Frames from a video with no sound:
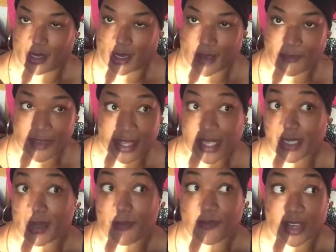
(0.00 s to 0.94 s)
and I think
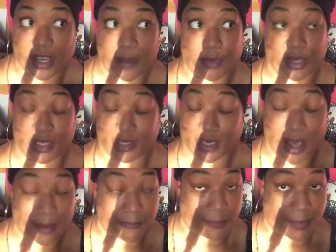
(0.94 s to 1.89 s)
that's something I'm going to
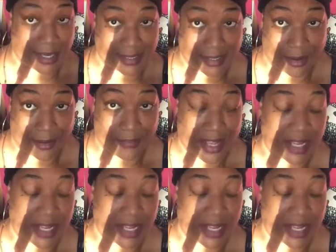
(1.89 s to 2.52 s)
start up for myself,